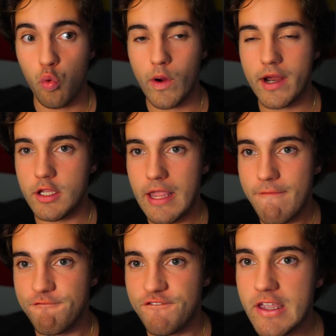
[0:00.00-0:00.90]
where
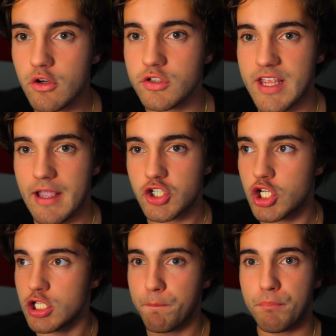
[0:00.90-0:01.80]
it feels like
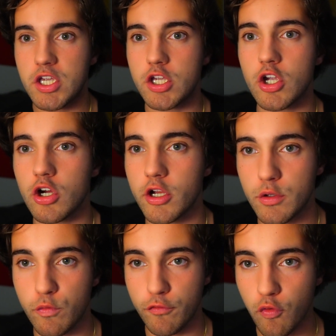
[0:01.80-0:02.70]
just pure
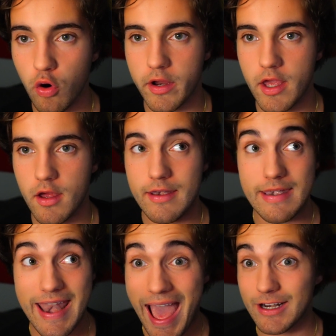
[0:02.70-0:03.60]
euphoria
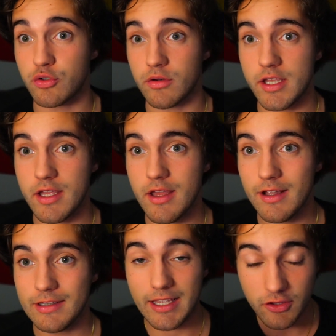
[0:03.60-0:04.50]
naturally
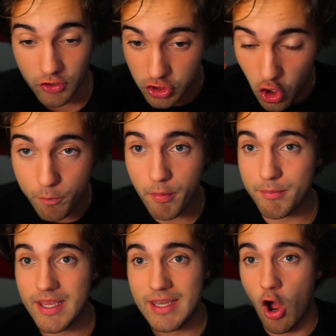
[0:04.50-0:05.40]
like the
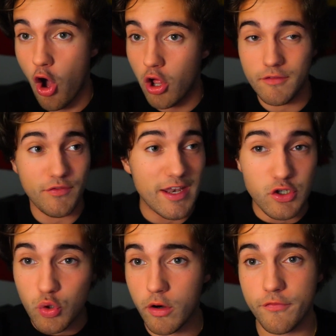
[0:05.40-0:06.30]
dopamine, all of
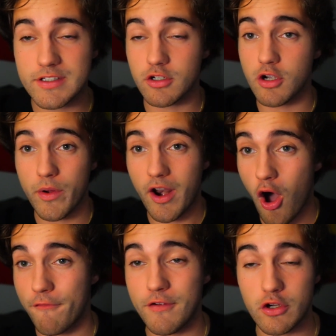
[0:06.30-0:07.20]
the endorphins are going
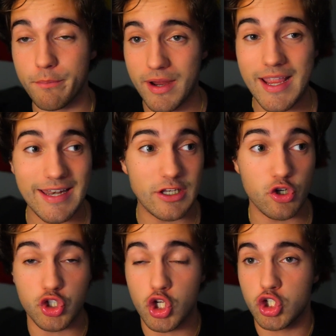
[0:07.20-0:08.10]
off in your brain,
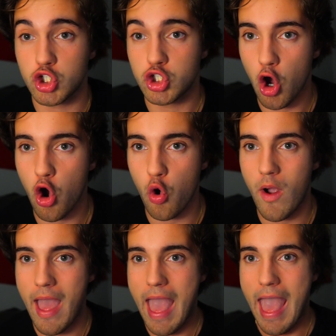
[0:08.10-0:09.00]
and you're just
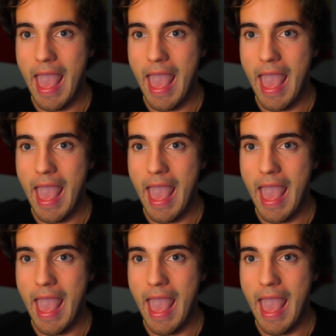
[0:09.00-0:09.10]
so